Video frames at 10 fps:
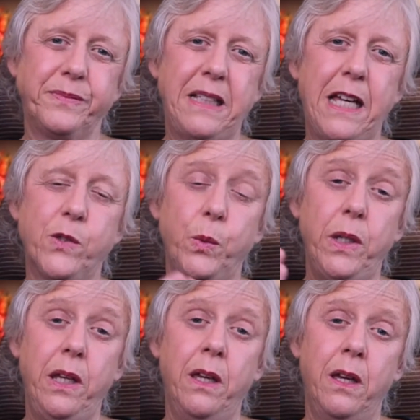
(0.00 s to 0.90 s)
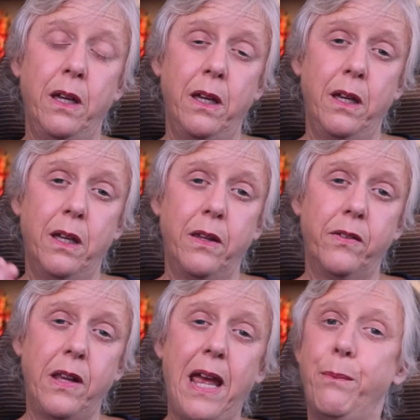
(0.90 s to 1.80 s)
as we
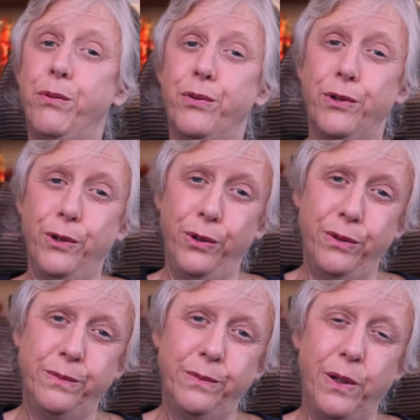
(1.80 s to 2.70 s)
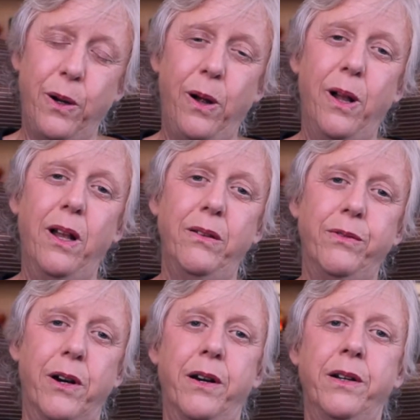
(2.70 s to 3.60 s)
stab through all of
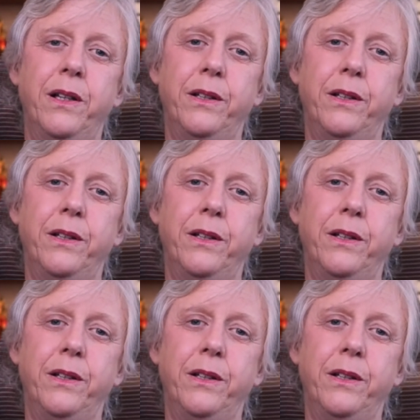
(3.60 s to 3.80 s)
our